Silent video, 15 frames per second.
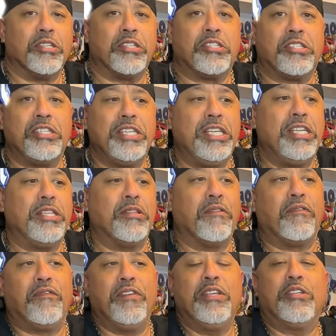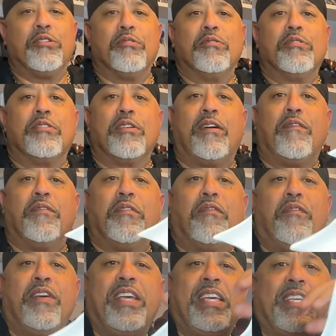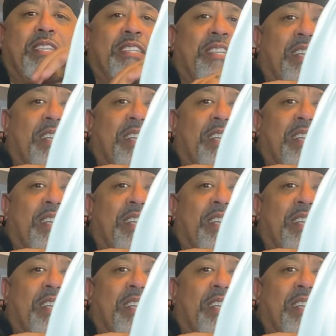see the features of the face.